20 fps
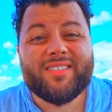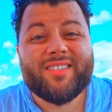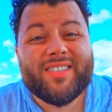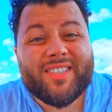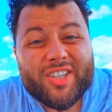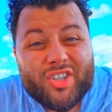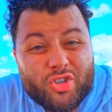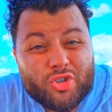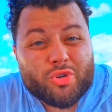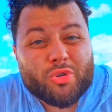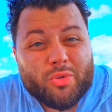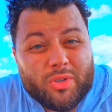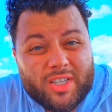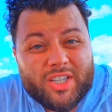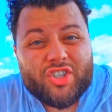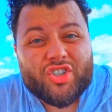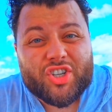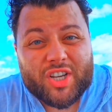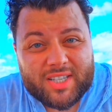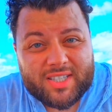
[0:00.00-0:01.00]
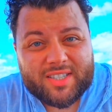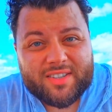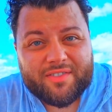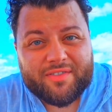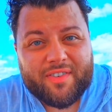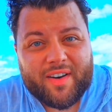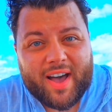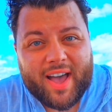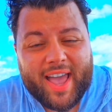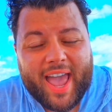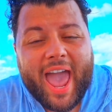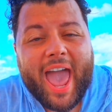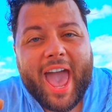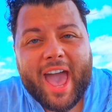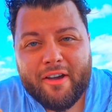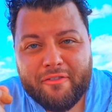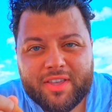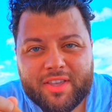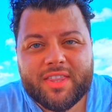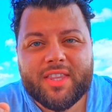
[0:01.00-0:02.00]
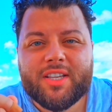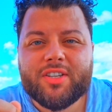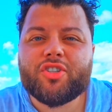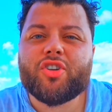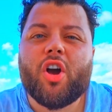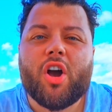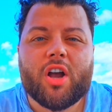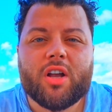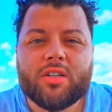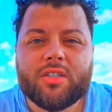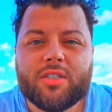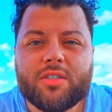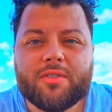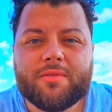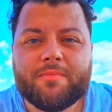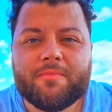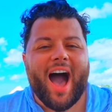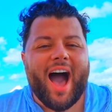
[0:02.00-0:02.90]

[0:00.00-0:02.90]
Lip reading: to truly justify having these cards.